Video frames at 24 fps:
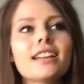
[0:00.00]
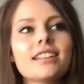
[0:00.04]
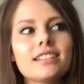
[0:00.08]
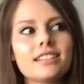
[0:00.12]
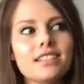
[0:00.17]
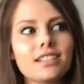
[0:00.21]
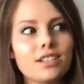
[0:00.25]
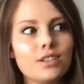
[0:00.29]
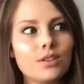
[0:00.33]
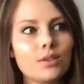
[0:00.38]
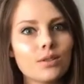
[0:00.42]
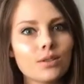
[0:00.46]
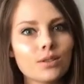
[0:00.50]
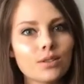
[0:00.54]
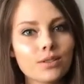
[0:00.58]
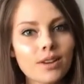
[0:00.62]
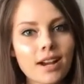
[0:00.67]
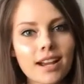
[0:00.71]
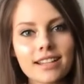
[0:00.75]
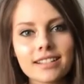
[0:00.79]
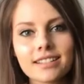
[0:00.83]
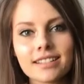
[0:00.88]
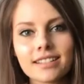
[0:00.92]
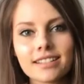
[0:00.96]

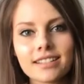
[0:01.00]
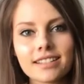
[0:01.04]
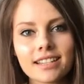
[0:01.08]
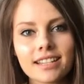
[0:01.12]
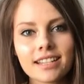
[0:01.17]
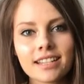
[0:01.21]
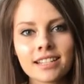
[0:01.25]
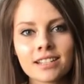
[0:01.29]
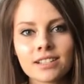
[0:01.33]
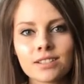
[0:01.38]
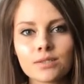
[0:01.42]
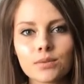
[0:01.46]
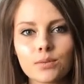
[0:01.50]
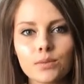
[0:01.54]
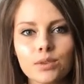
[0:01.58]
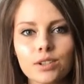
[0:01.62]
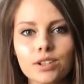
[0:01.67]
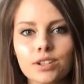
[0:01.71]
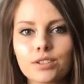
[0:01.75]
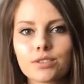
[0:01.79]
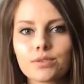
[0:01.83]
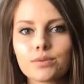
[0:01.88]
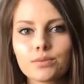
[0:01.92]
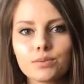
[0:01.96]
Deodorizes things,
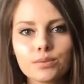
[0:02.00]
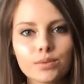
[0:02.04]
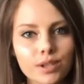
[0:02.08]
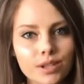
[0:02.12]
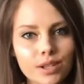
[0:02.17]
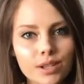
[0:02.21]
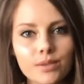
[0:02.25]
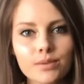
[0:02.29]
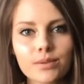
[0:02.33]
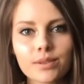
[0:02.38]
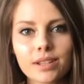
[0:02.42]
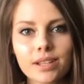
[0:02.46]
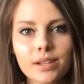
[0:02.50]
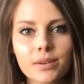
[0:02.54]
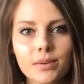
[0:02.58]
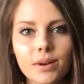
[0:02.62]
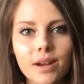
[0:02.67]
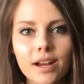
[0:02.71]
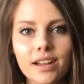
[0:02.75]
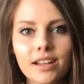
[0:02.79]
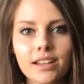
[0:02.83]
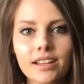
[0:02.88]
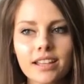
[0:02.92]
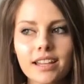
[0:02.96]
works really
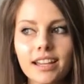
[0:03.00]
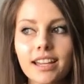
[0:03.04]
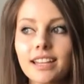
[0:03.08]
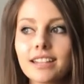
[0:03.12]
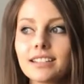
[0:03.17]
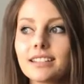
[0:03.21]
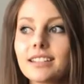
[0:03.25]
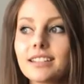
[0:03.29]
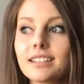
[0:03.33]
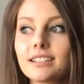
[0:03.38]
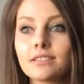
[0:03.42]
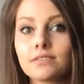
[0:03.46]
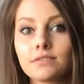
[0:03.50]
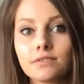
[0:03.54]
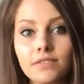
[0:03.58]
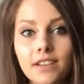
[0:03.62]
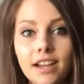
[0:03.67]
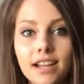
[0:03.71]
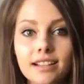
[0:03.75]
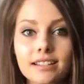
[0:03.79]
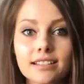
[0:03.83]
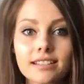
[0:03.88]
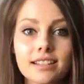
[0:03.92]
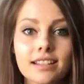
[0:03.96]
well.
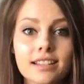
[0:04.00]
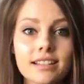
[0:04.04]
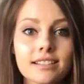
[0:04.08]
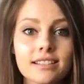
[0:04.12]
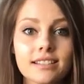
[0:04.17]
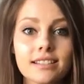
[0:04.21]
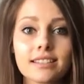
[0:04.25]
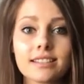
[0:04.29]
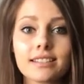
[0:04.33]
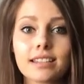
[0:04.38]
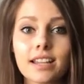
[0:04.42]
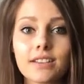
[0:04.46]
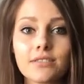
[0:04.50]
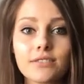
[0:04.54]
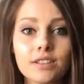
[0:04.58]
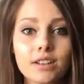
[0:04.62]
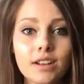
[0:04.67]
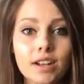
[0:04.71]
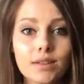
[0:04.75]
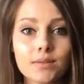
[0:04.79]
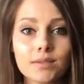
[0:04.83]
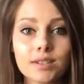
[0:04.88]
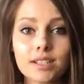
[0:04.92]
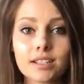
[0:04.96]
Disinfects things, it's safe
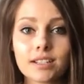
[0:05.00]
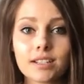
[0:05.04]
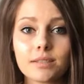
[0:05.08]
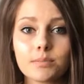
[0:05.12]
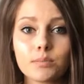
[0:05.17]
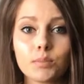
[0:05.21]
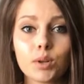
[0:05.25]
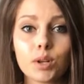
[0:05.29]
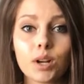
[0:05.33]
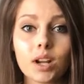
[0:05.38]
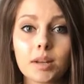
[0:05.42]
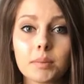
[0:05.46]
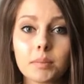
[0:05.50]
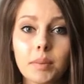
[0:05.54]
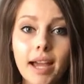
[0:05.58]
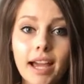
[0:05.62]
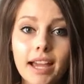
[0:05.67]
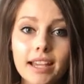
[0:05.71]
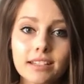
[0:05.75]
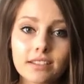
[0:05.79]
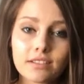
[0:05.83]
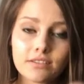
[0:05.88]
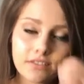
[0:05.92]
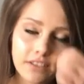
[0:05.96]
enough to put on
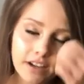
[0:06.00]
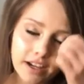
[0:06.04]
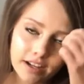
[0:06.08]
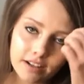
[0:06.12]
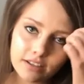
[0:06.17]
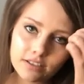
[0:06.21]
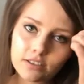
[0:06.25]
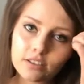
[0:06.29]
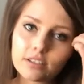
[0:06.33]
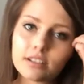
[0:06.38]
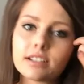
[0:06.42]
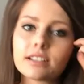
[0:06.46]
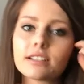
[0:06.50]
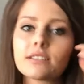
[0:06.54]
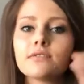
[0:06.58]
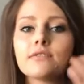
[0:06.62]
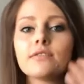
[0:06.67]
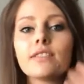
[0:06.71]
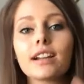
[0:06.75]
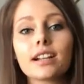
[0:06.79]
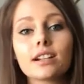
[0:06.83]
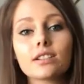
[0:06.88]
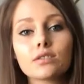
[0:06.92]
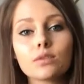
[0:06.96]
pacifiers or
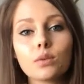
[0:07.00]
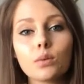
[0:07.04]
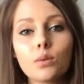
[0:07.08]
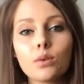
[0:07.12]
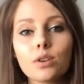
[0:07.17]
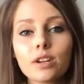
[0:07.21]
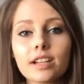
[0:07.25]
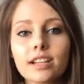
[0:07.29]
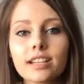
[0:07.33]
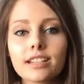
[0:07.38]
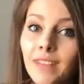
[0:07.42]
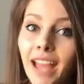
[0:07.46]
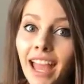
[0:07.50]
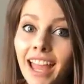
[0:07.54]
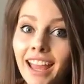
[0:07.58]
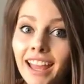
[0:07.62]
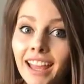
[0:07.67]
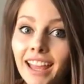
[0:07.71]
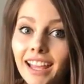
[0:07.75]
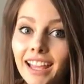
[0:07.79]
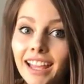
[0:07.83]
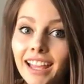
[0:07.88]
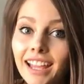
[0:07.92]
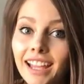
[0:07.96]
disinfect toys.
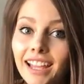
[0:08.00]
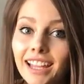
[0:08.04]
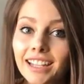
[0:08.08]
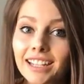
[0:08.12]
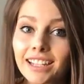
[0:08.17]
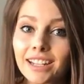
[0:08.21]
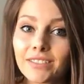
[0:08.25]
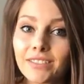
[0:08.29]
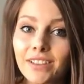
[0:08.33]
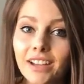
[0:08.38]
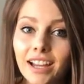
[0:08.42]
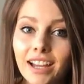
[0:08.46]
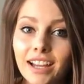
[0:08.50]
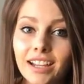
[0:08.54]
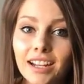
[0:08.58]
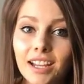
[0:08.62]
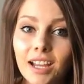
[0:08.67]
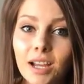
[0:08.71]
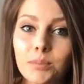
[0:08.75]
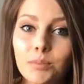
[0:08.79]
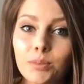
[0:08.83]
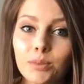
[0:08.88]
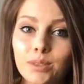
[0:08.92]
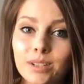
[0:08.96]
And I've had a
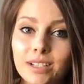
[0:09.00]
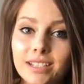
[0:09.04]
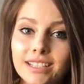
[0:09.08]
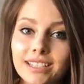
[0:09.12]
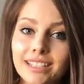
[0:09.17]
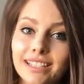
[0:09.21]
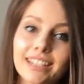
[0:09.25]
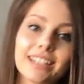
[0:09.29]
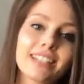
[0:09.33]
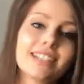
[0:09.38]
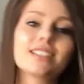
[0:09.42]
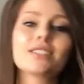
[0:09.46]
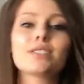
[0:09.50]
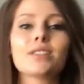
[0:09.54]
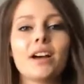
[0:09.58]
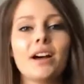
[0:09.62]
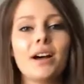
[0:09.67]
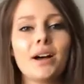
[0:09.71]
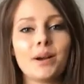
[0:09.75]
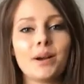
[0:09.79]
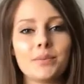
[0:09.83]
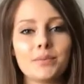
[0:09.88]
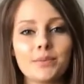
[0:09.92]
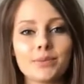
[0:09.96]
couple incidents
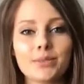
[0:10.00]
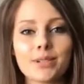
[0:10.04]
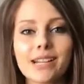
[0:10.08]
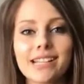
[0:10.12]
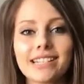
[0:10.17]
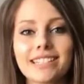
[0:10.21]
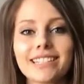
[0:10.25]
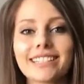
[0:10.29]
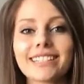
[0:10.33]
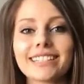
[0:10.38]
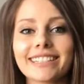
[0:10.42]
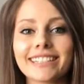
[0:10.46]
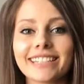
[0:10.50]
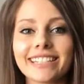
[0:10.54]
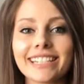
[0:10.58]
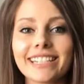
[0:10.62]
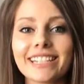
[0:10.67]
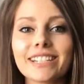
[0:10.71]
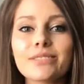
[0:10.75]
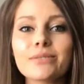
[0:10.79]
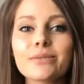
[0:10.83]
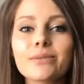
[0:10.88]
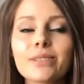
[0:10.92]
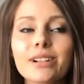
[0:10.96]

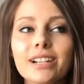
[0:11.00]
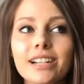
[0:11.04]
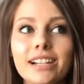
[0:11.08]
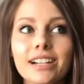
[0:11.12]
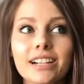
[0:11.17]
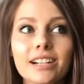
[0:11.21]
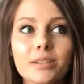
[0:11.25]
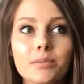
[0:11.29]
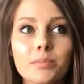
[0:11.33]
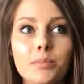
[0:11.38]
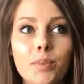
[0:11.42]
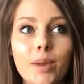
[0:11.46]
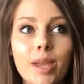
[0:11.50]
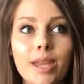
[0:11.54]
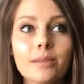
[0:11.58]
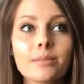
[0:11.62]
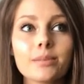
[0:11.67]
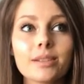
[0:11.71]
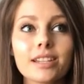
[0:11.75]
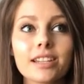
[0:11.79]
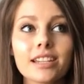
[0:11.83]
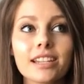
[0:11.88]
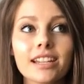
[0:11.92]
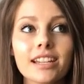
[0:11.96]
recently where
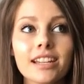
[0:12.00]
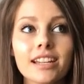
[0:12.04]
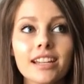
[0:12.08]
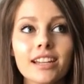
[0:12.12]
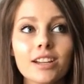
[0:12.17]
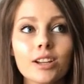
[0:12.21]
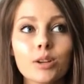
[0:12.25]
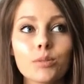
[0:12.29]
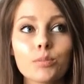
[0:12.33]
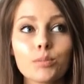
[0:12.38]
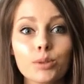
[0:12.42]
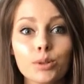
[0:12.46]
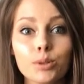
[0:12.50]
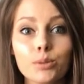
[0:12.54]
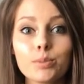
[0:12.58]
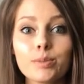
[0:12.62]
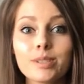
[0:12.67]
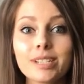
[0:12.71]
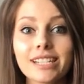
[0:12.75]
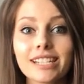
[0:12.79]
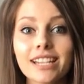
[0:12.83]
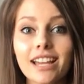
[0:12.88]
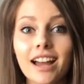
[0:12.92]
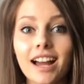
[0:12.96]
baby
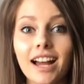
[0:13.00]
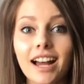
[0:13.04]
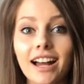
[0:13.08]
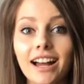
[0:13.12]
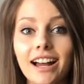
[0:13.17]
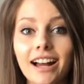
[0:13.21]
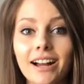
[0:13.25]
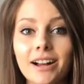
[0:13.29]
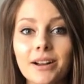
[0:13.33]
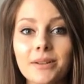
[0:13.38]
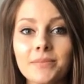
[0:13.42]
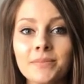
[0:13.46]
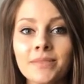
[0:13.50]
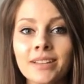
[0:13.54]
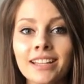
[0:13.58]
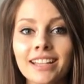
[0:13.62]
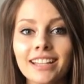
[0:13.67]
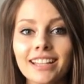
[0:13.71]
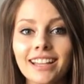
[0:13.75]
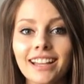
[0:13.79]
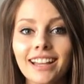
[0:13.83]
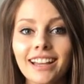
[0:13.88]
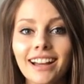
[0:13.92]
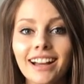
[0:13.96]
pooped
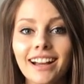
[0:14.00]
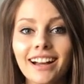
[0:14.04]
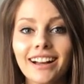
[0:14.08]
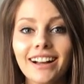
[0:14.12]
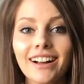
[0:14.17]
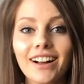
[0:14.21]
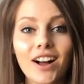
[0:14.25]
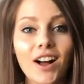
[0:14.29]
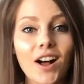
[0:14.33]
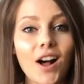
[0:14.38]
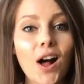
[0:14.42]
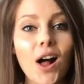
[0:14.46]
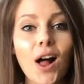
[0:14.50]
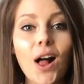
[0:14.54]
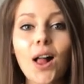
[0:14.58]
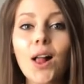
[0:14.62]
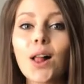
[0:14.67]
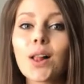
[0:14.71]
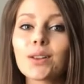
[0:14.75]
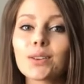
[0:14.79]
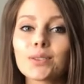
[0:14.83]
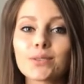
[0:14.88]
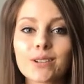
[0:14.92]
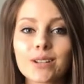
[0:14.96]

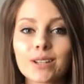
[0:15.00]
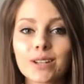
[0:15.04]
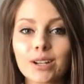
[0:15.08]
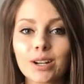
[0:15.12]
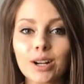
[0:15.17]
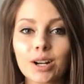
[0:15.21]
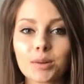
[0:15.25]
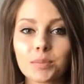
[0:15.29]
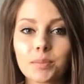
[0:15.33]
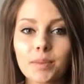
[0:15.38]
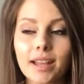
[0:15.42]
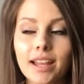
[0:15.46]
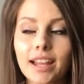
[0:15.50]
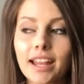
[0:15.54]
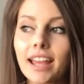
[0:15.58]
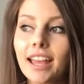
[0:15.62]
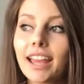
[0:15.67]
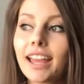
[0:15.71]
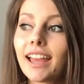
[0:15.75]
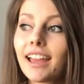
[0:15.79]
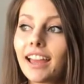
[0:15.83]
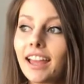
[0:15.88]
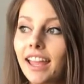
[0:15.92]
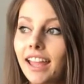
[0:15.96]
all over the carpet
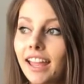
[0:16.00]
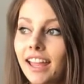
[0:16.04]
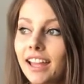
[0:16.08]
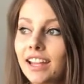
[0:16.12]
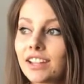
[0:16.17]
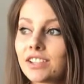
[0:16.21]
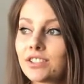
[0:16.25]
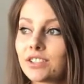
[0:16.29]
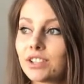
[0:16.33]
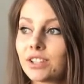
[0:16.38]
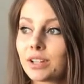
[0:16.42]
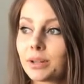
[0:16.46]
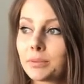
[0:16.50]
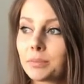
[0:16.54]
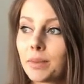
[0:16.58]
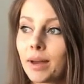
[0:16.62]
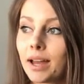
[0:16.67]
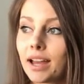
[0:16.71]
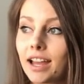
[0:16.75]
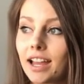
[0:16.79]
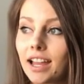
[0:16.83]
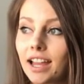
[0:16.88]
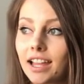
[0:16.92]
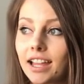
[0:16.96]
and took
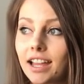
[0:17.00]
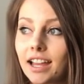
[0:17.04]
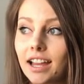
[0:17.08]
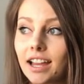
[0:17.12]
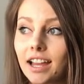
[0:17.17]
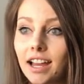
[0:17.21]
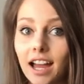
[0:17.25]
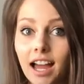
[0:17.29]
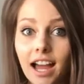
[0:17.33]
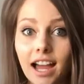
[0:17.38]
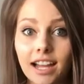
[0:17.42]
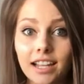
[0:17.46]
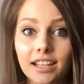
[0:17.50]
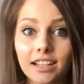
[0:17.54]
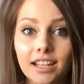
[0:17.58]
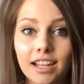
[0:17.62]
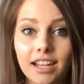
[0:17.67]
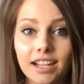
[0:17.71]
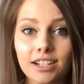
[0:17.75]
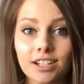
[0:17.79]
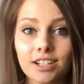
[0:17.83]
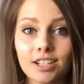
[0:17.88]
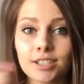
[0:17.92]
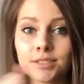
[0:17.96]
my
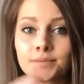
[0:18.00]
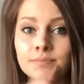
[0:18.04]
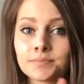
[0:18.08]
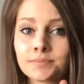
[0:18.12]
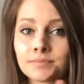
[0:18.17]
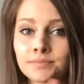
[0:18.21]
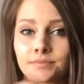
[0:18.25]
eyeliner